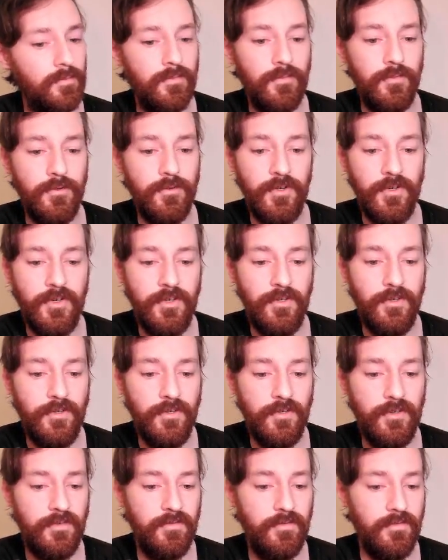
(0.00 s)
Pretty
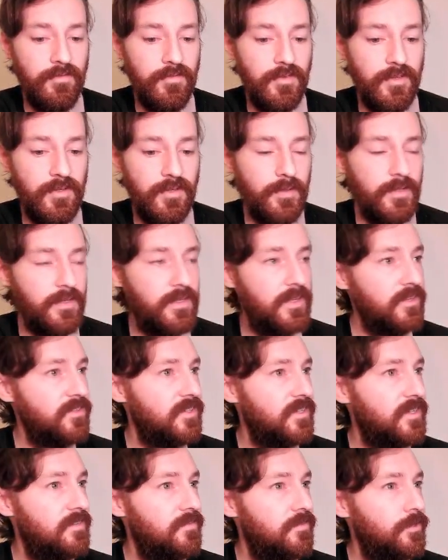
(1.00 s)
good. I mean, it
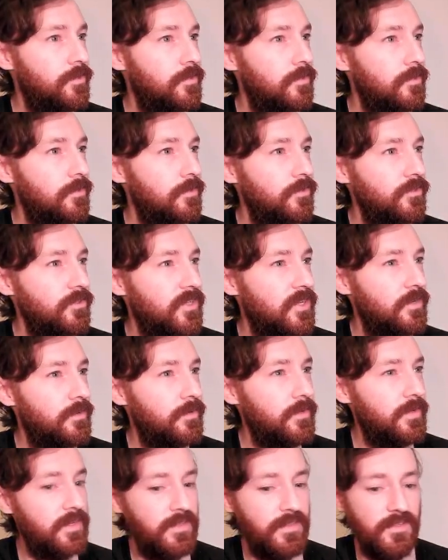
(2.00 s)
doesn't give your claws go
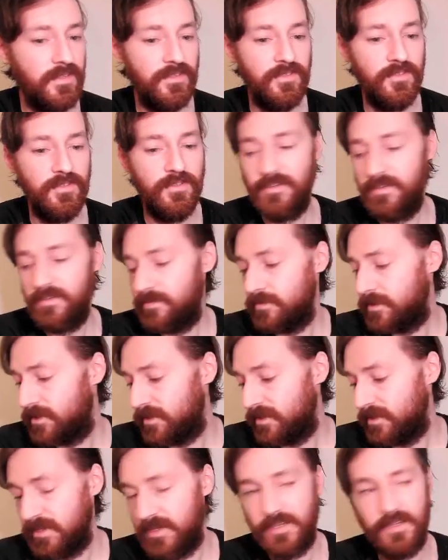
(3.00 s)
again. That's the only
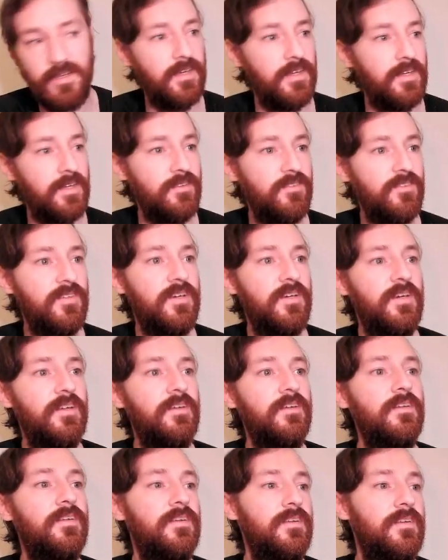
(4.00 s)
real like downside
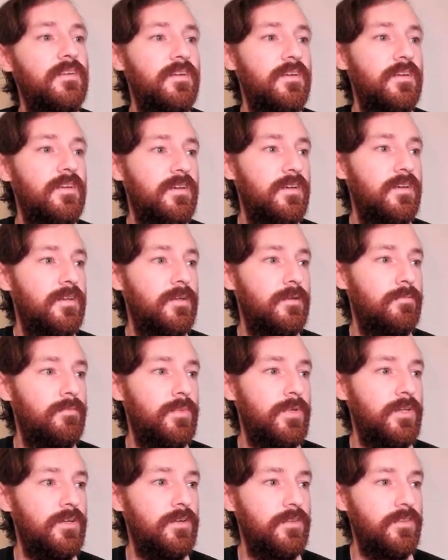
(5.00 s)

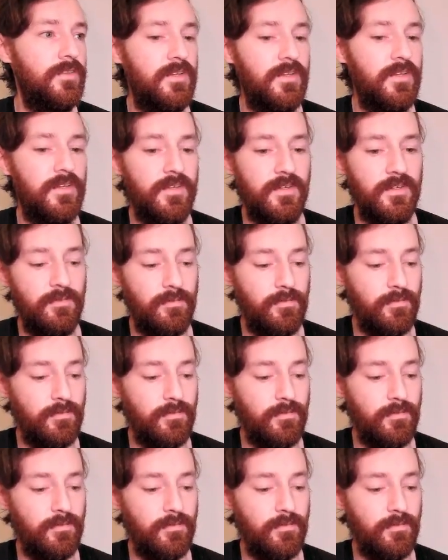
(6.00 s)
beyond the